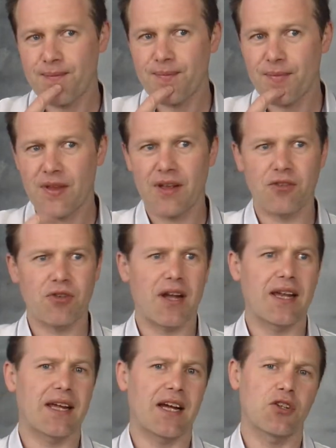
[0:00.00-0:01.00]
trying to
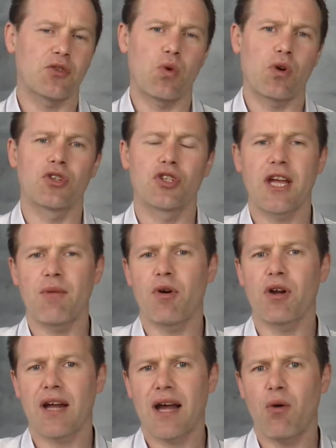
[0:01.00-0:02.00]
catch one sheep or
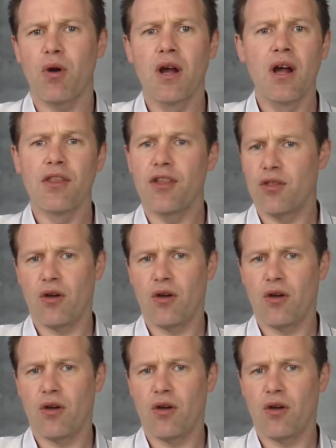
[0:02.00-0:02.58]
cow, the noise